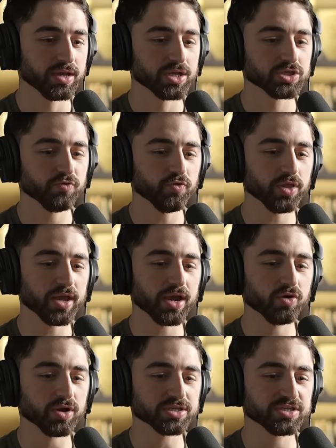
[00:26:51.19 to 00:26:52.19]
So if we're looking
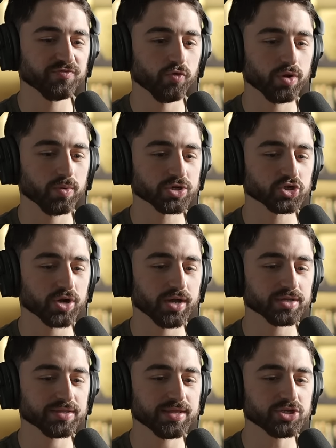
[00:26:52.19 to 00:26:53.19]
across these 41
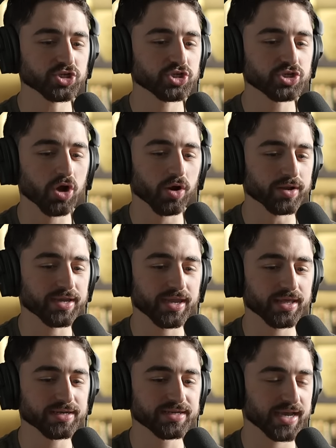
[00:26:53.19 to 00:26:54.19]
trials, they just aren't
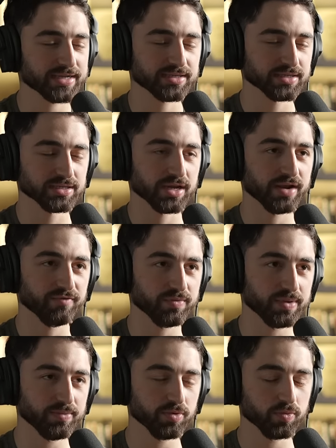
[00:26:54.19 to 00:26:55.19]
getting DEXAs on every
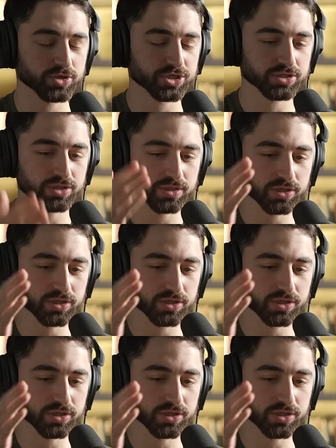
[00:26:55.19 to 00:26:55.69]
people, which okay.